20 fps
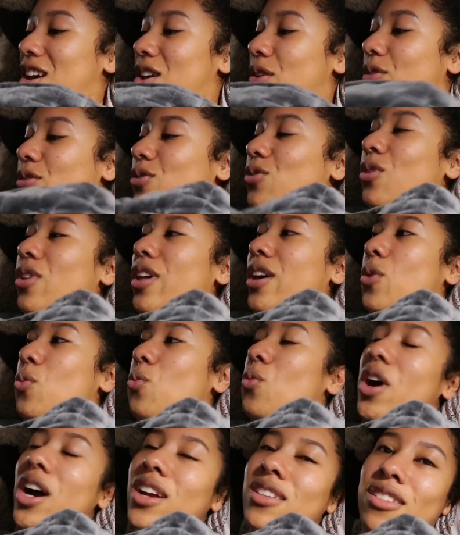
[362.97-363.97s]
it's not like
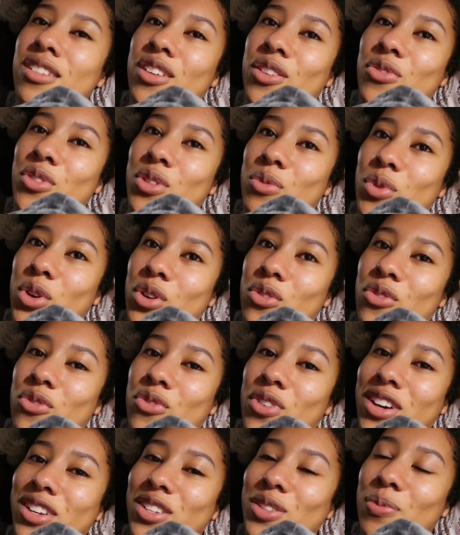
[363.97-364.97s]
wide enough for the both
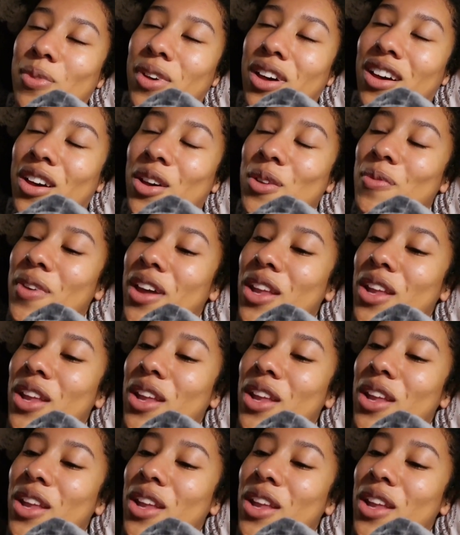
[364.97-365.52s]
of us. But um,